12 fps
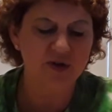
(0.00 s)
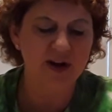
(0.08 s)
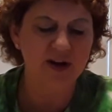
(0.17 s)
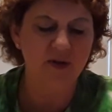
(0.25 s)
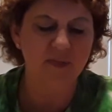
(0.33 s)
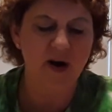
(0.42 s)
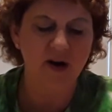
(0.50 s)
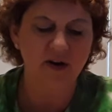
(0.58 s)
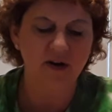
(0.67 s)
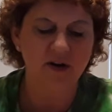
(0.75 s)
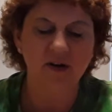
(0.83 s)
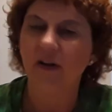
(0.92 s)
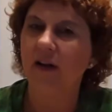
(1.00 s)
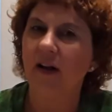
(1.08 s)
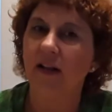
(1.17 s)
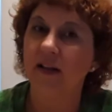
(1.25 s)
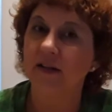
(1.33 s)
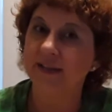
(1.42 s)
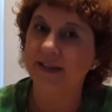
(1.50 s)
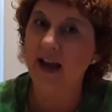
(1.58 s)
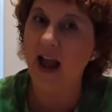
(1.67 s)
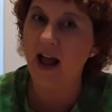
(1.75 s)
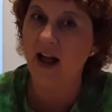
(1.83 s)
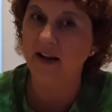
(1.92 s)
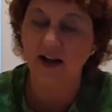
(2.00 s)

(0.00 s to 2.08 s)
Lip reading: Knickerbocker a little snack.